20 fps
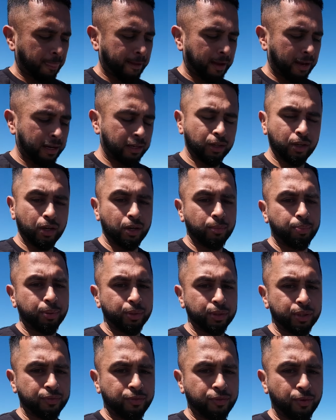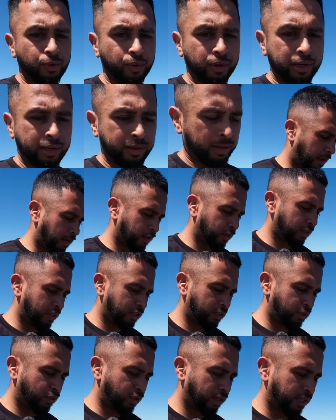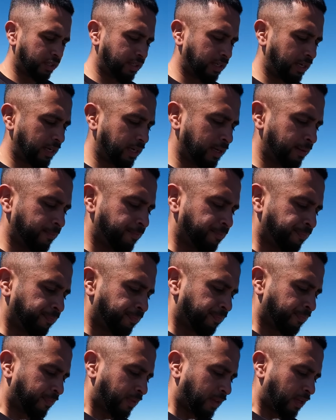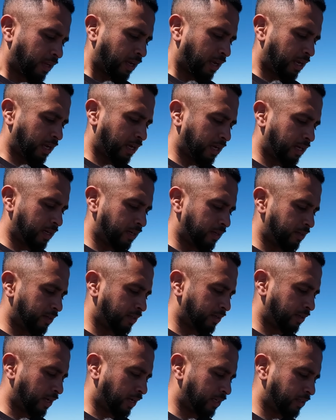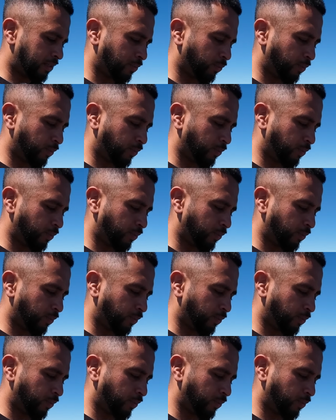and you got to push it forward. I've got these trees here, and as the